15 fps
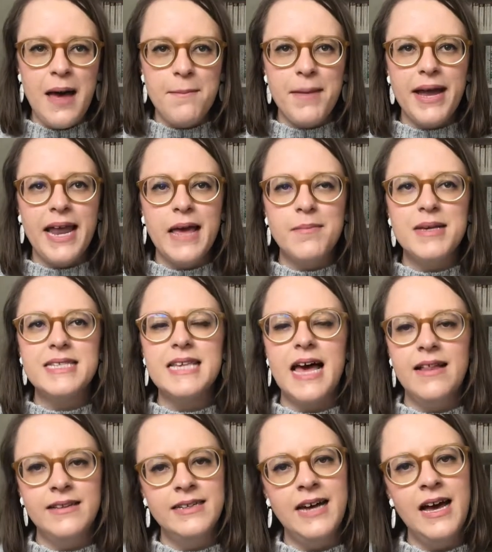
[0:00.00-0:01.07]
My name is
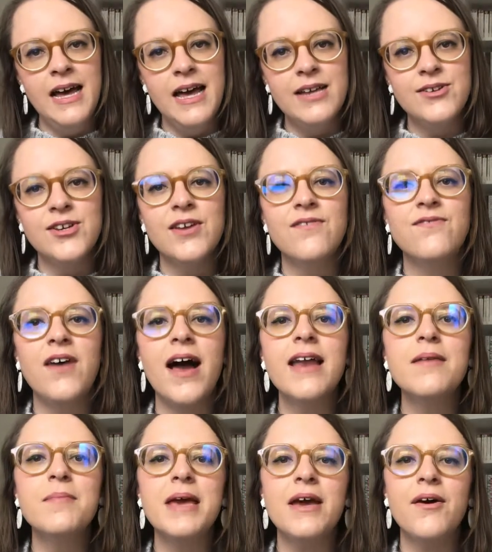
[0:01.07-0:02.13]
Eleanor and you can
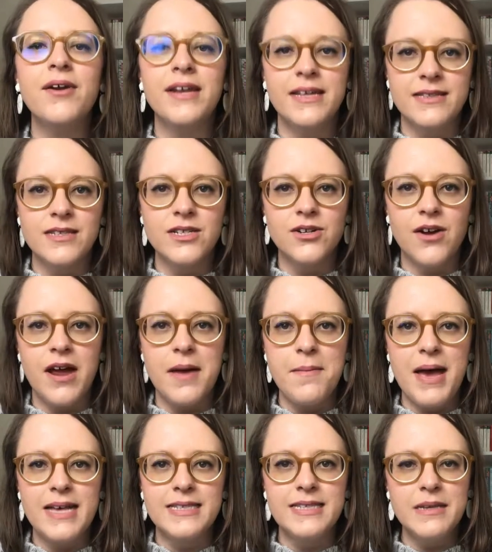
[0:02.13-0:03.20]
find me on Instagram
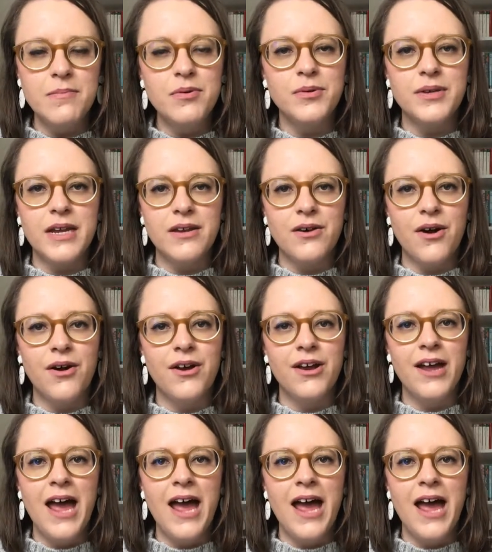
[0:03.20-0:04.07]
as Simple Knit Co